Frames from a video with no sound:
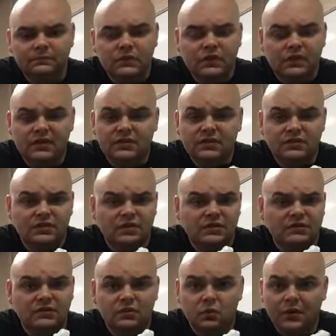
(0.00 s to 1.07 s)
this is
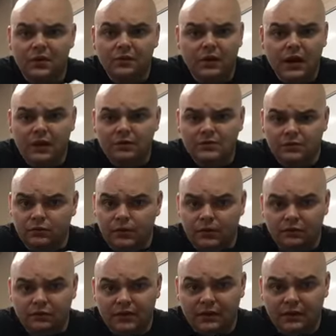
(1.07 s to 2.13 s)
just 24 hours of
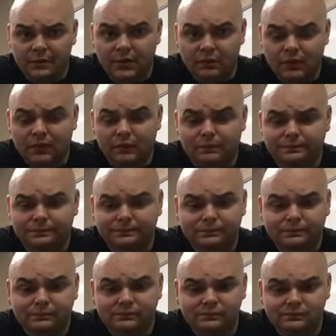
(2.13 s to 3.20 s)
growth, and I mean we
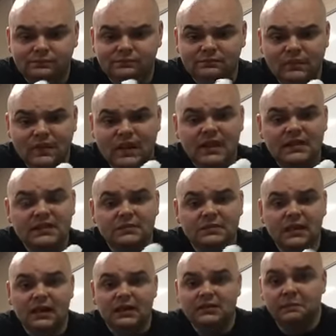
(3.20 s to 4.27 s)
got some
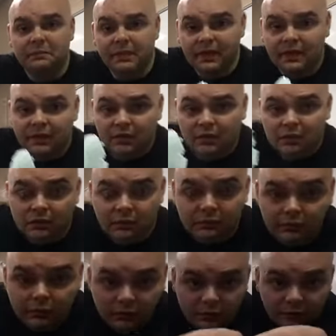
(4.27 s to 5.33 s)
nice big
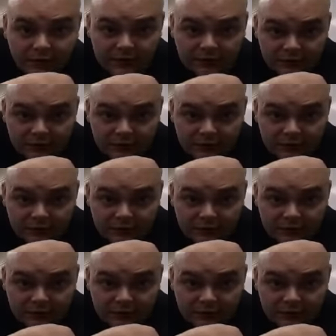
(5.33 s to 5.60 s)
crystal